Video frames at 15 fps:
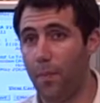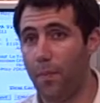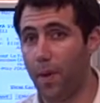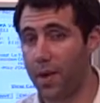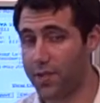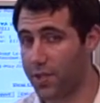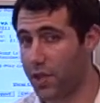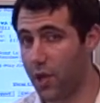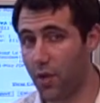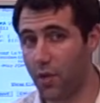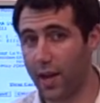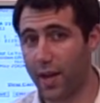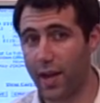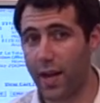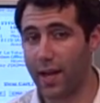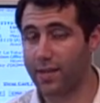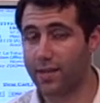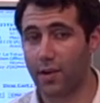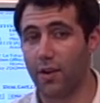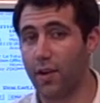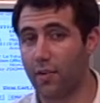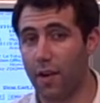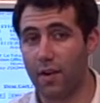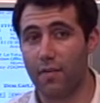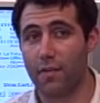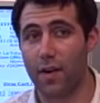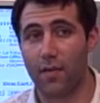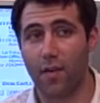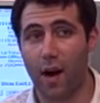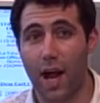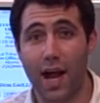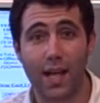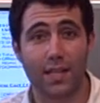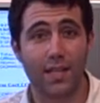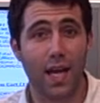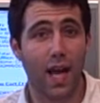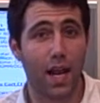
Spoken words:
but it's occurring, and it's occurring right in front of our eyes,